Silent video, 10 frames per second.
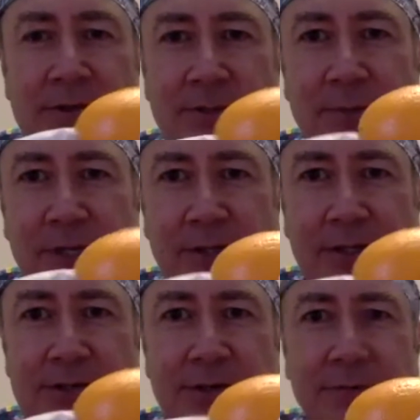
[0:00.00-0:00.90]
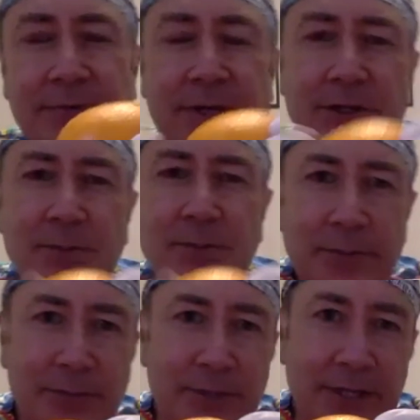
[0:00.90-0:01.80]
this is the bit that's affected
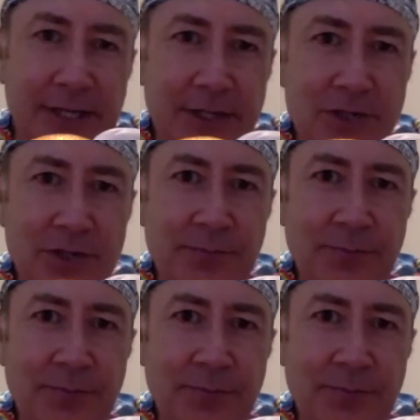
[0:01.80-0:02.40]
by BPH.